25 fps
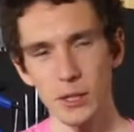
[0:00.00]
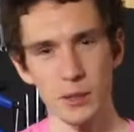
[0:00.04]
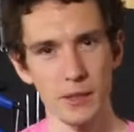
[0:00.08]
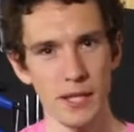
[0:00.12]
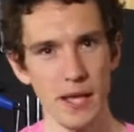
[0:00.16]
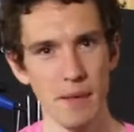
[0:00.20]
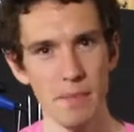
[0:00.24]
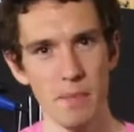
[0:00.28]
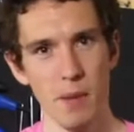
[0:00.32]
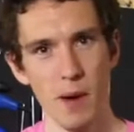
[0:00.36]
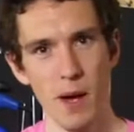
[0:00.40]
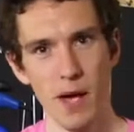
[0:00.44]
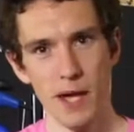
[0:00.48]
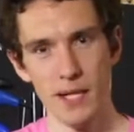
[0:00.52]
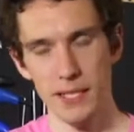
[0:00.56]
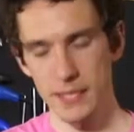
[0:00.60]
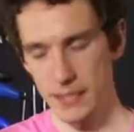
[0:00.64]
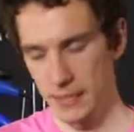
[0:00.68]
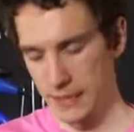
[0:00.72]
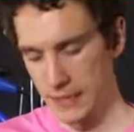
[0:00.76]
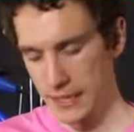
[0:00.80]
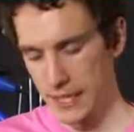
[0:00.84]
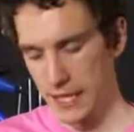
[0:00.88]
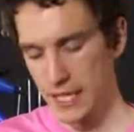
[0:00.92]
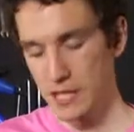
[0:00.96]
on their bikes
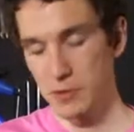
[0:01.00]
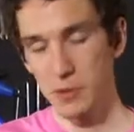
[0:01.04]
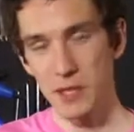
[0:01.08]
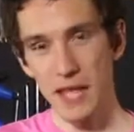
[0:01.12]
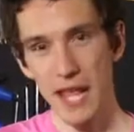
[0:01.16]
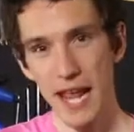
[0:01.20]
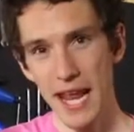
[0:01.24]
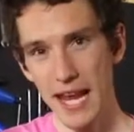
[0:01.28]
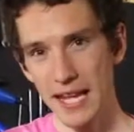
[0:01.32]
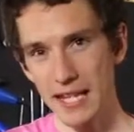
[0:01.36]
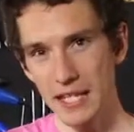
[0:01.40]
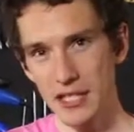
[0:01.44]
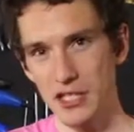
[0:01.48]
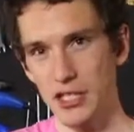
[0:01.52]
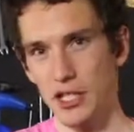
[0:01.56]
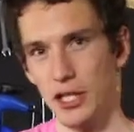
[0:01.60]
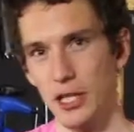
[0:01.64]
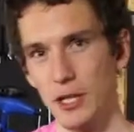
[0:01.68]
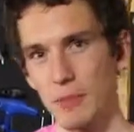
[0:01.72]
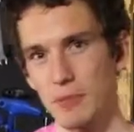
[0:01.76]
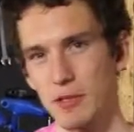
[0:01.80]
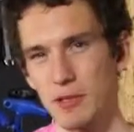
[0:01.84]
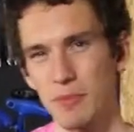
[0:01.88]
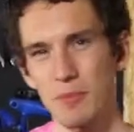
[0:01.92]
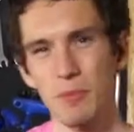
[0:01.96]
is with inner
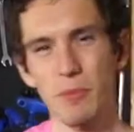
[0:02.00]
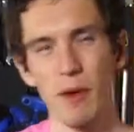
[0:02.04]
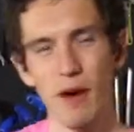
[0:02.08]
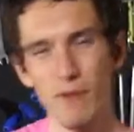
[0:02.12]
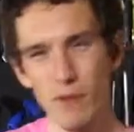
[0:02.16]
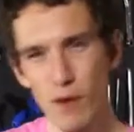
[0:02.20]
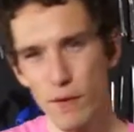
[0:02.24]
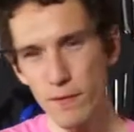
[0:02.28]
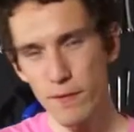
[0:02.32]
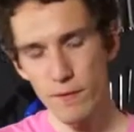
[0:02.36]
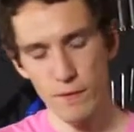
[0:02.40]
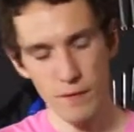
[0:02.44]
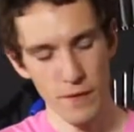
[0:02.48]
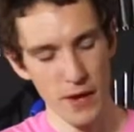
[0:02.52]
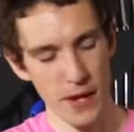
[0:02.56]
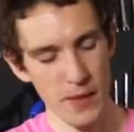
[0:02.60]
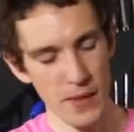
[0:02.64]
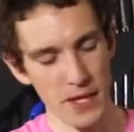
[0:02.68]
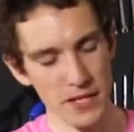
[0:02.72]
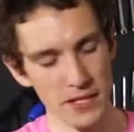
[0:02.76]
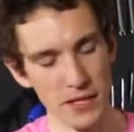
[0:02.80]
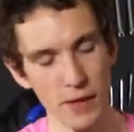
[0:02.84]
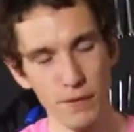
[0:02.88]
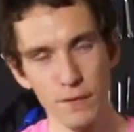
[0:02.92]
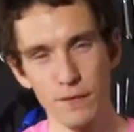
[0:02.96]
tubes, but I've often found
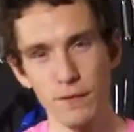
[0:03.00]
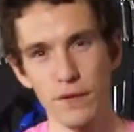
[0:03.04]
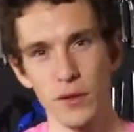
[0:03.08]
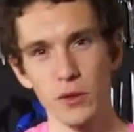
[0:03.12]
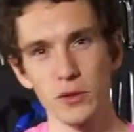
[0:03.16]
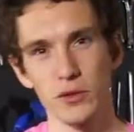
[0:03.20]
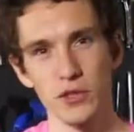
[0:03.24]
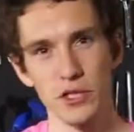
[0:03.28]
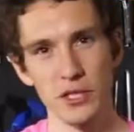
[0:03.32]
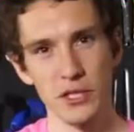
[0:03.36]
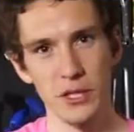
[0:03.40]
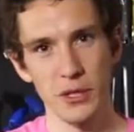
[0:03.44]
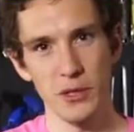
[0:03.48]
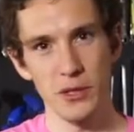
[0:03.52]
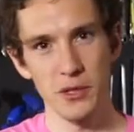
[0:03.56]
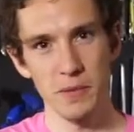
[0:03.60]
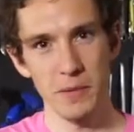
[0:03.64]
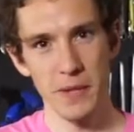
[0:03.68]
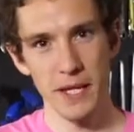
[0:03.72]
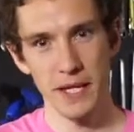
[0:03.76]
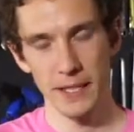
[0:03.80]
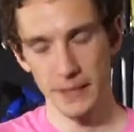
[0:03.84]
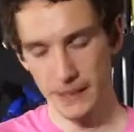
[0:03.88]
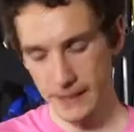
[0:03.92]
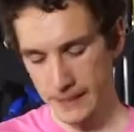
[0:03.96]
this a false
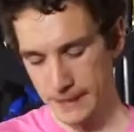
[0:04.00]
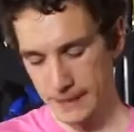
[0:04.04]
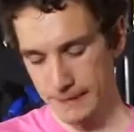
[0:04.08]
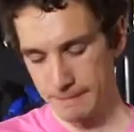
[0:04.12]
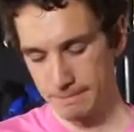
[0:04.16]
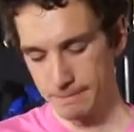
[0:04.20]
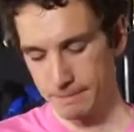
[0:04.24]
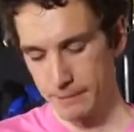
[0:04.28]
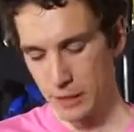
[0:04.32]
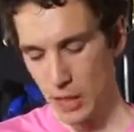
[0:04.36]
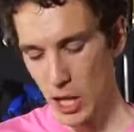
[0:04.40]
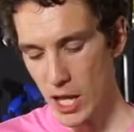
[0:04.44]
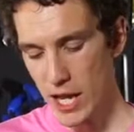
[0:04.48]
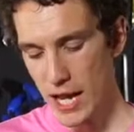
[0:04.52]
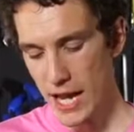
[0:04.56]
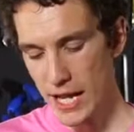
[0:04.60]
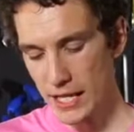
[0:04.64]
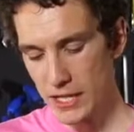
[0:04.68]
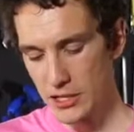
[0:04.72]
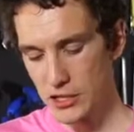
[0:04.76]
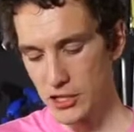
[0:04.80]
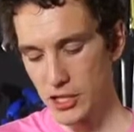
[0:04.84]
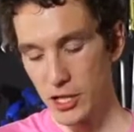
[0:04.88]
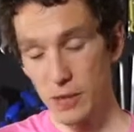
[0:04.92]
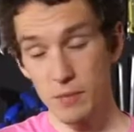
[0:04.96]
economy. Light
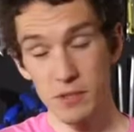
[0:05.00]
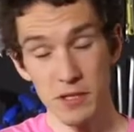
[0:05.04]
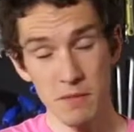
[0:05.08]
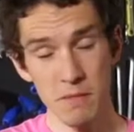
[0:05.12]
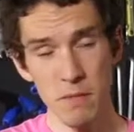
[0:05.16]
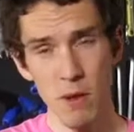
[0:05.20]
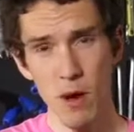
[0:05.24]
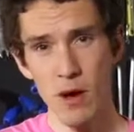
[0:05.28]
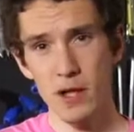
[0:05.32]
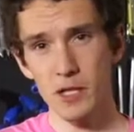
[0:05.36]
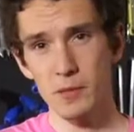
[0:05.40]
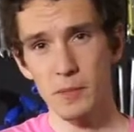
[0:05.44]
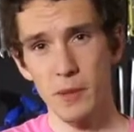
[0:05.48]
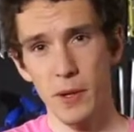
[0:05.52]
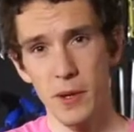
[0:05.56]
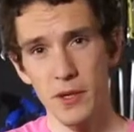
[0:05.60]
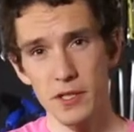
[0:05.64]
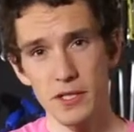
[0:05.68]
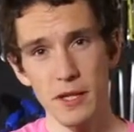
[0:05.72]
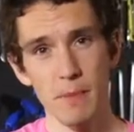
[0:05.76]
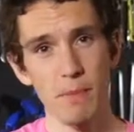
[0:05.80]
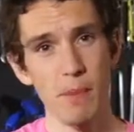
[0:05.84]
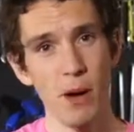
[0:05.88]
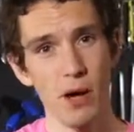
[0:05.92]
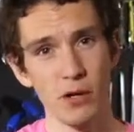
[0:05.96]
inner tubes, in my
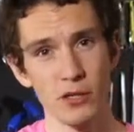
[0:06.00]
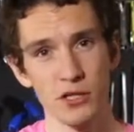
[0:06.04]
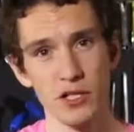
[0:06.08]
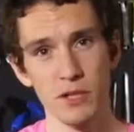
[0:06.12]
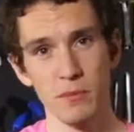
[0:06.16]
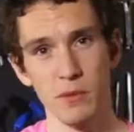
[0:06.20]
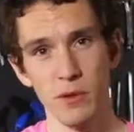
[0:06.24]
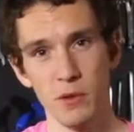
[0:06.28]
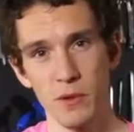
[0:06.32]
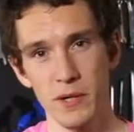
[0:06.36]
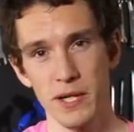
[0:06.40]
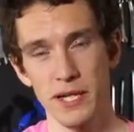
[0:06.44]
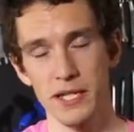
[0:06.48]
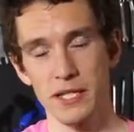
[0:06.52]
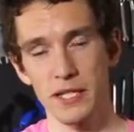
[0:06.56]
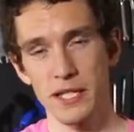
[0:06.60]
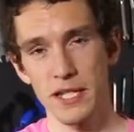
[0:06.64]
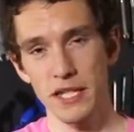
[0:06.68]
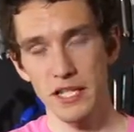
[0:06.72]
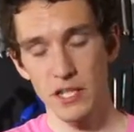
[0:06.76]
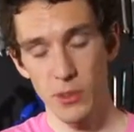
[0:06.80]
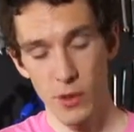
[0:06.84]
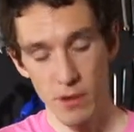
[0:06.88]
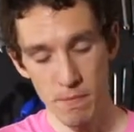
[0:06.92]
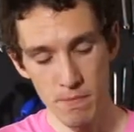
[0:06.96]
experience, puncture more easily,
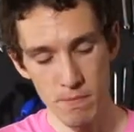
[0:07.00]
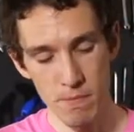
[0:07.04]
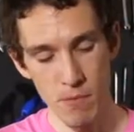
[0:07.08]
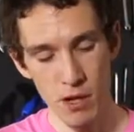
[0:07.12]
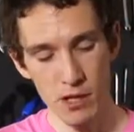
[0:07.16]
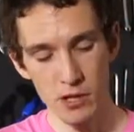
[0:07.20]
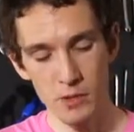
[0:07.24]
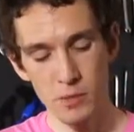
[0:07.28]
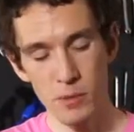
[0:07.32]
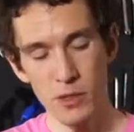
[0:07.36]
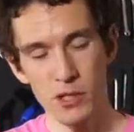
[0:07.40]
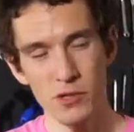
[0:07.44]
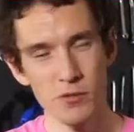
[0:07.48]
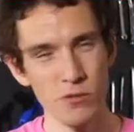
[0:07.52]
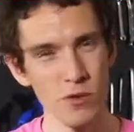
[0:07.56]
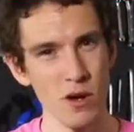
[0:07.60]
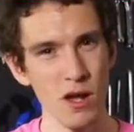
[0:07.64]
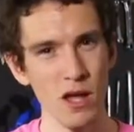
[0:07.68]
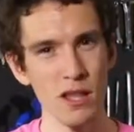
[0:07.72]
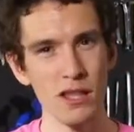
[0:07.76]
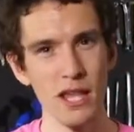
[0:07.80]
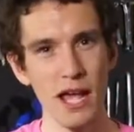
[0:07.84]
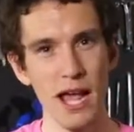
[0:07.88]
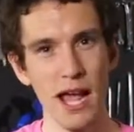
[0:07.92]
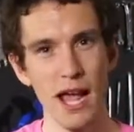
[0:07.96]
so I'd much
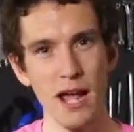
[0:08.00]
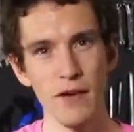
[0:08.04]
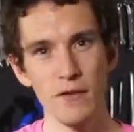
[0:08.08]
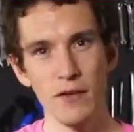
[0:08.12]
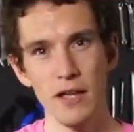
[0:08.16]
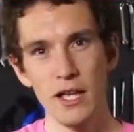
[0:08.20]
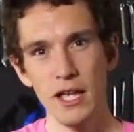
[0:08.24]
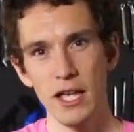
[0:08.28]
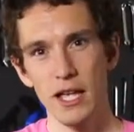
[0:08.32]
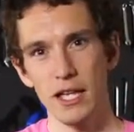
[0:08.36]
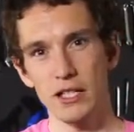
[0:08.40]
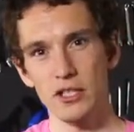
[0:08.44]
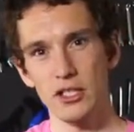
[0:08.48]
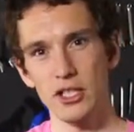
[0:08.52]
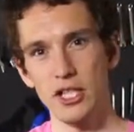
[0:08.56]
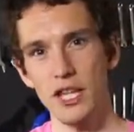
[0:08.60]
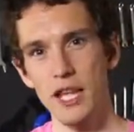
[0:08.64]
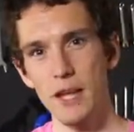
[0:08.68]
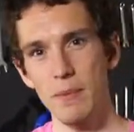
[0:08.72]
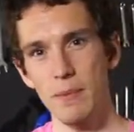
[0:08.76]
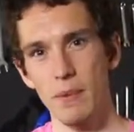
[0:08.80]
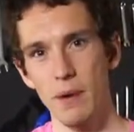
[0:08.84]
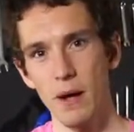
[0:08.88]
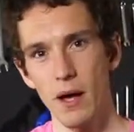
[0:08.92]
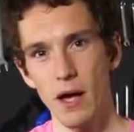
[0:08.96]
rather have a
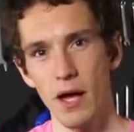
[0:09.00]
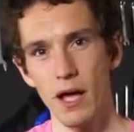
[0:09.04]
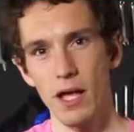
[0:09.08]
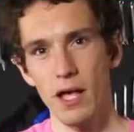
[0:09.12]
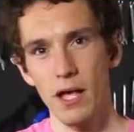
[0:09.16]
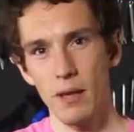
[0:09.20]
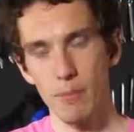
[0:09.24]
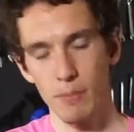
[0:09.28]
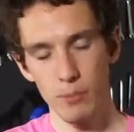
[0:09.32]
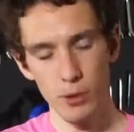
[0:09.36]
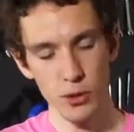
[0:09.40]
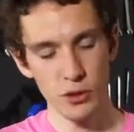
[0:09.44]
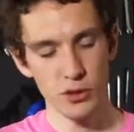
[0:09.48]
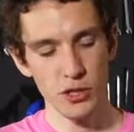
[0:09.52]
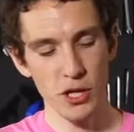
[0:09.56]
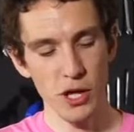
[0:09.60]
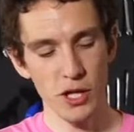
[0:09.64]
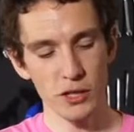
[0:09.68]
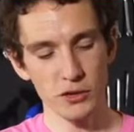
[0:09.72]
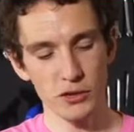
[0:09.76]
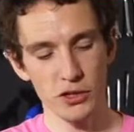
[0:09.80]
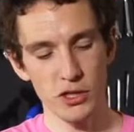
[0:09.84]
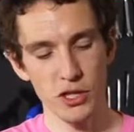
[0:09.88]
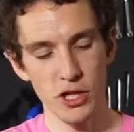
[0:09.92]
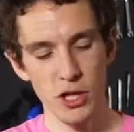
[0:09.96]
cheaper
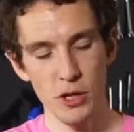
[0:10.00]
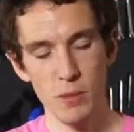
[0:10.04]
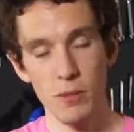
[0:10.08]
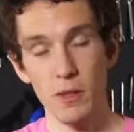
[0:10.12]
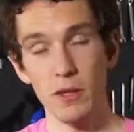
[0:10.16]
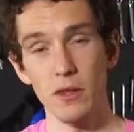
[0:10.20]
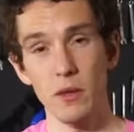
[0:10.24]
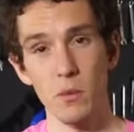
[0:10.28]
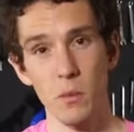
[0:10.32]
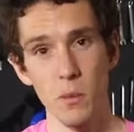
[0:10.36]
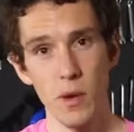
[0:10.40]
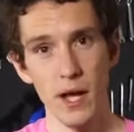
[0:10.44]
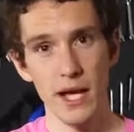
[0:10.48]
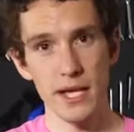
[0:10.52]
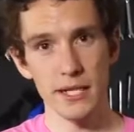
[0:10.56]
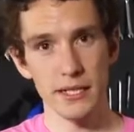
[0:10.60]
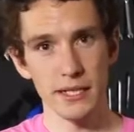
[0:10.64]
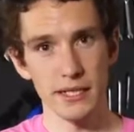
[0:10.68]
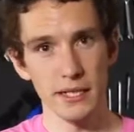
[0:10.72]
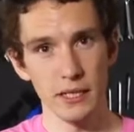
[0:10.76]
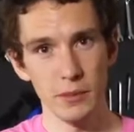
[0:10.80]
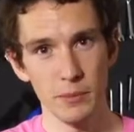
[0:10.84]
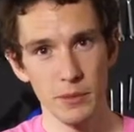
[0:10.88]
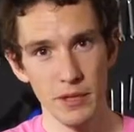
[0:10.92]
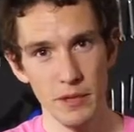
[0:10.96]
butyl tube that weighs a
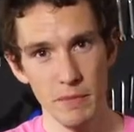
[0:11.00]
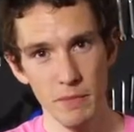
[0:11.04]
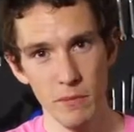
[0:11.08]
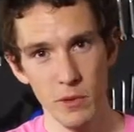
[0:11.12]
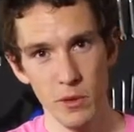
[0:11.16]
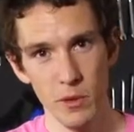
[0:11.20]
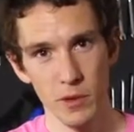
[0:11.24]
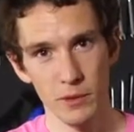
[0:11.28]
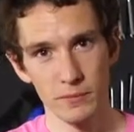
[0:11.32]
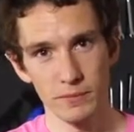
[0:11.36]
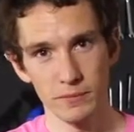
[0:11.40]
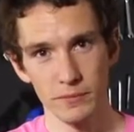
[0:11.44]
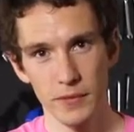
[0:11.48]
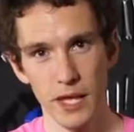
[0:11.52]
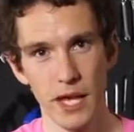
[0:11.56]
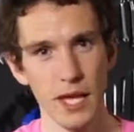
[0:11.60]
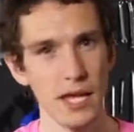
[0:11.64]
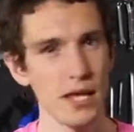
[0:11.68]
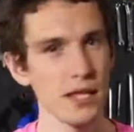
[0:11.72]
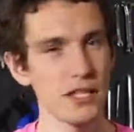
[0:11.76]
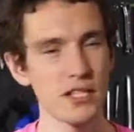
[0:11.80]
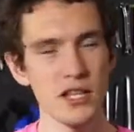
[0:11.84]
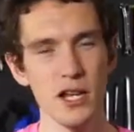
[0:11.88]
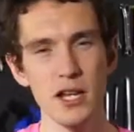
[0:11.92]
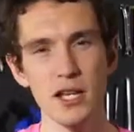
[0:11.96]
little bit more.
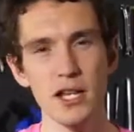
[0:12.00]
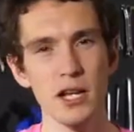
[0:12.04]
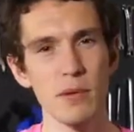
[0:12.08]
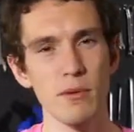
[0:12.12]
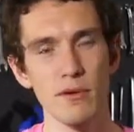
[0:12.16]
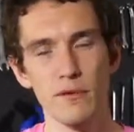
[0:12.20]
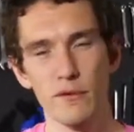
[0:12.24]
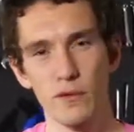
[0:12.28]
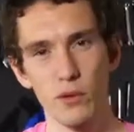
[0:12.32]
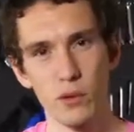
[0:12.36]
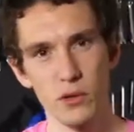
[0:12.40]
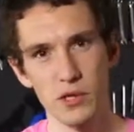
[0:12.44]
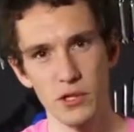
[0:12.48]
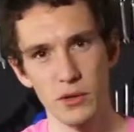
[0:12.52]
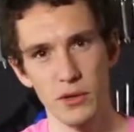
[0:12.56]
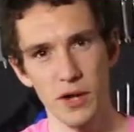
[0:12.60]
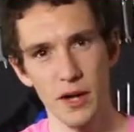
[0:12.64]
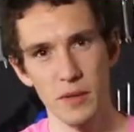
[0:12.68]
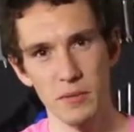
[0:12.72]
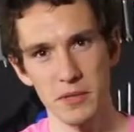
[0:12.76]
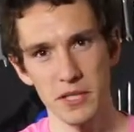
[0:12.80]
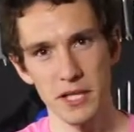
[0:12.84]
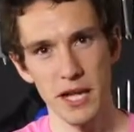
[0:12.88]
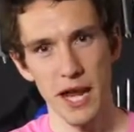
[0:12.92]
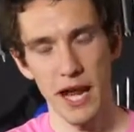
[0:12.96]
There's only going to be 40
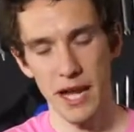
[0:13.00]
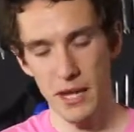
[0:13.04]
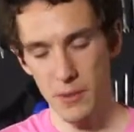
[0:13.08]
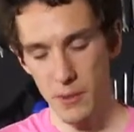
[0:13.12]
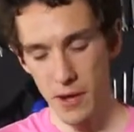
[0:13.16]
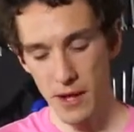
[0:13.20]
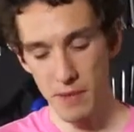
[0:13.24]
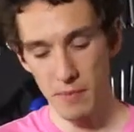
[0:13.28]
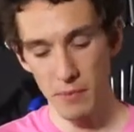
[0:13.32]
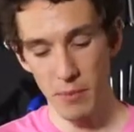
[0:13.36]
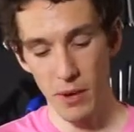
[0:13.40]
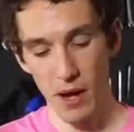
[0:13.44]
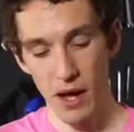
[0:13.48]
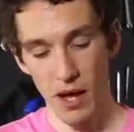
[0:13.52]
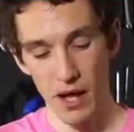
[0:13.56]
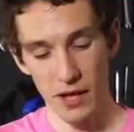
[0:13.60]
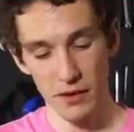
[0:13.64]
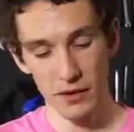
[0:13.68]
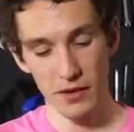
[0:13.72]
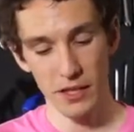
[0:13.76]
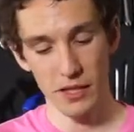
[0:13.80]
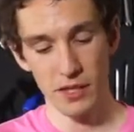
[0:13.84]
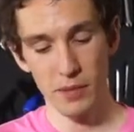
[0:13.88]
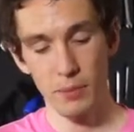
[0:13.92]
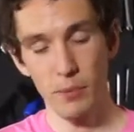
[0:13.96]
grams in it anyway, but I
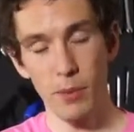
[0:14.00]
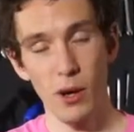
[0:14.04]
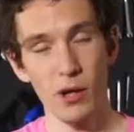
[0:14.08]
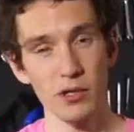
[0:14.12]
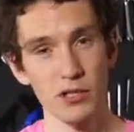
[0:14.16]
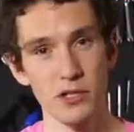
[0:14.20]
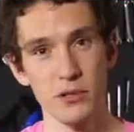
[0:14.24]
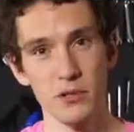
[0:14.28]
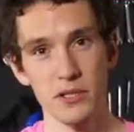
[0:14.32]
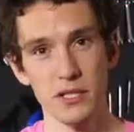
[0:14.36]
think the puncture